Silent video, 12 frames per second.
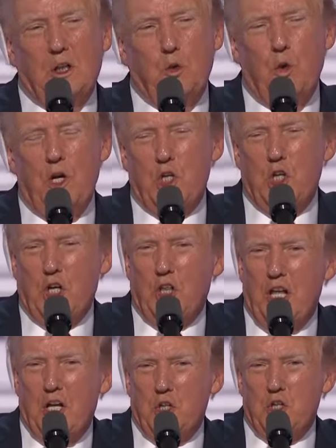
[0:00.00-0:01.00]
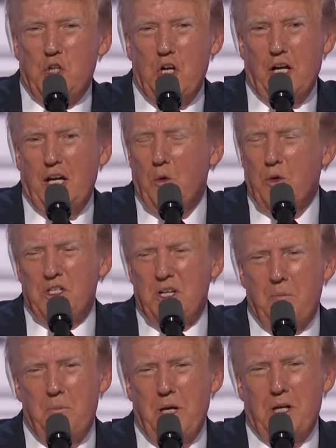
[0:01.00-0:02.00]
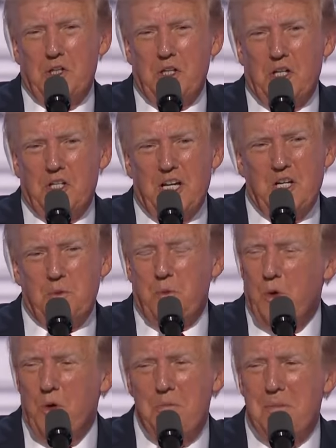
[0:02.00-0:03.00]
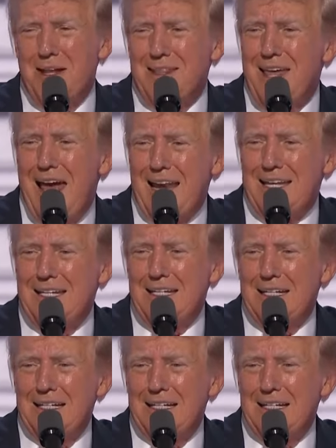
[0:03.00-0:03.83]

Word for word: and we took that song, and it was a big success, but we made that.